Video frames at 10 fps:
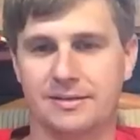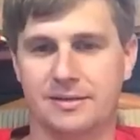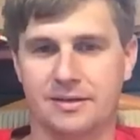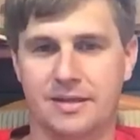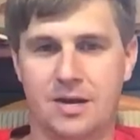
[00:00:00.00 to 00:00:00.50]

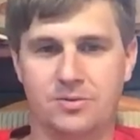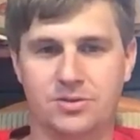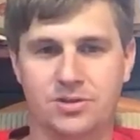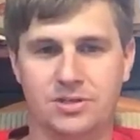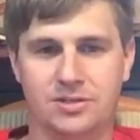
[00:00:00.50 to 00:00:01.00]
That was
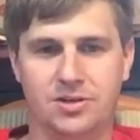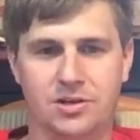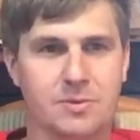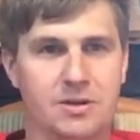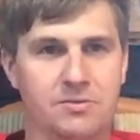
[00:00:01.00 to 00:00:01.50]
just, I
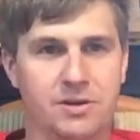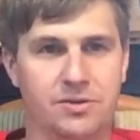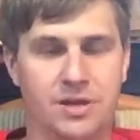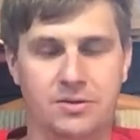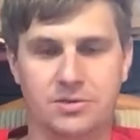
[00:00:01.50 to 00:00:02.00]
talked about it in the
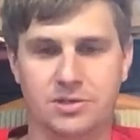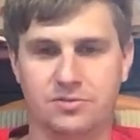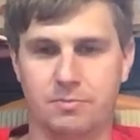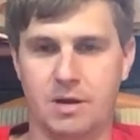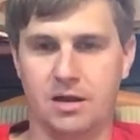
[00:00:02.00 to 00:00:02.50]
video, that was just
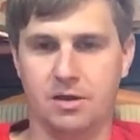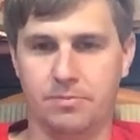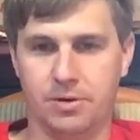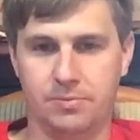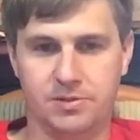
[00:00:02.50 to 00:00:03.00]
for
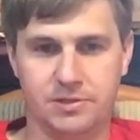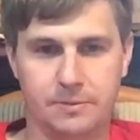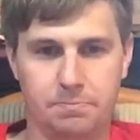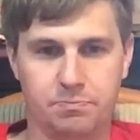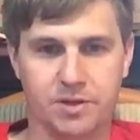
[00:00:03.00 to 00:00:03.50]
mock-up
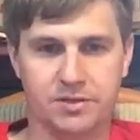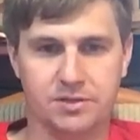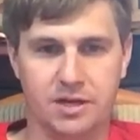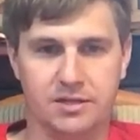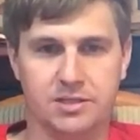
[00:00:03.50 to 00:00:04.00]
purposes. It's
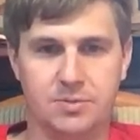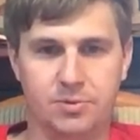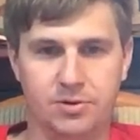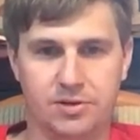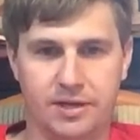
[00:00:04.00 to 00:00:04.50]
a lot
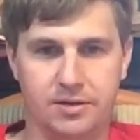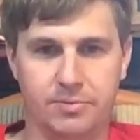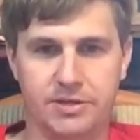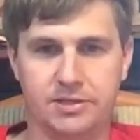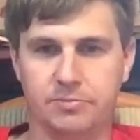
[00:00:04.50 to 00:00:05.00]
cheaper to take your
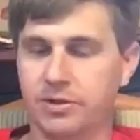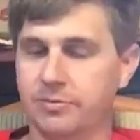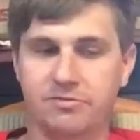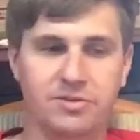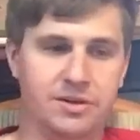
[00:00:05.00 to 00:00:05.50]
basic
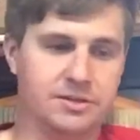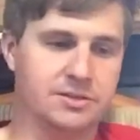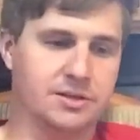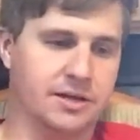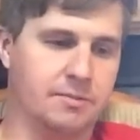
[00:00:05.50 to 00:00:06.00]
plumbing
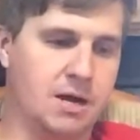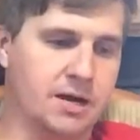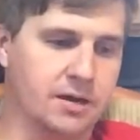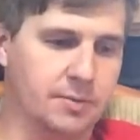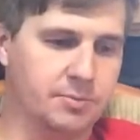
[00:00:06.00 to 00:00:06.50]
fittings and kind of
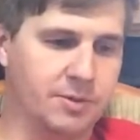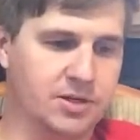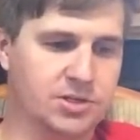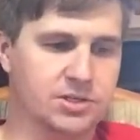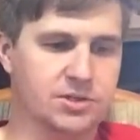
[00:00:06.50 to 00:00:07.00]
mock it up to
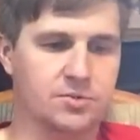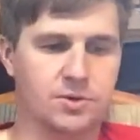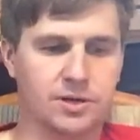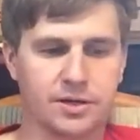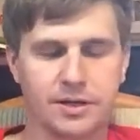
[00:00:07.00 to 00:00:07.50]
make sure it's going to
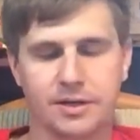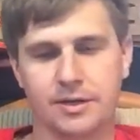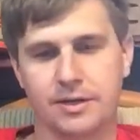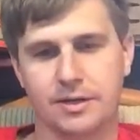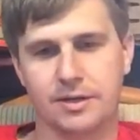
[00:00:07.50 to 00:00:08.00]
work
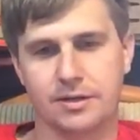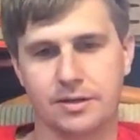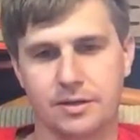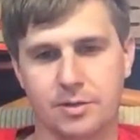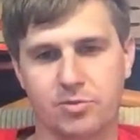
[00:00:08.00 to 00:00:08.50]

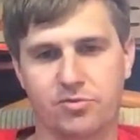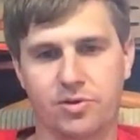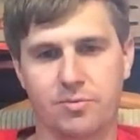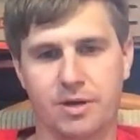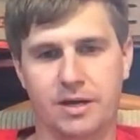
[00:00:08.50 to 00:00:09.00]

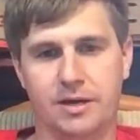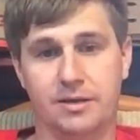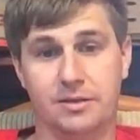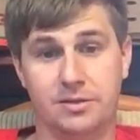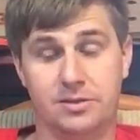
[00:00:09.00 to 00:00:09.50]
before you buy
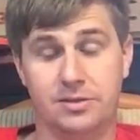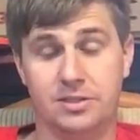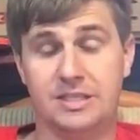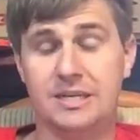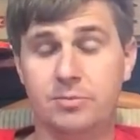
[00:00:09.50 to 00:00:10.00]
the
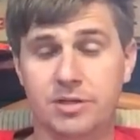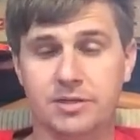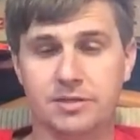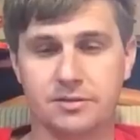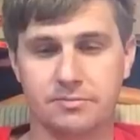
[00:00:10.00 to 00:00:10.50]

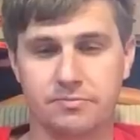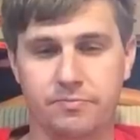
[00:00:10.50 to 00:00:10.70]
seamless.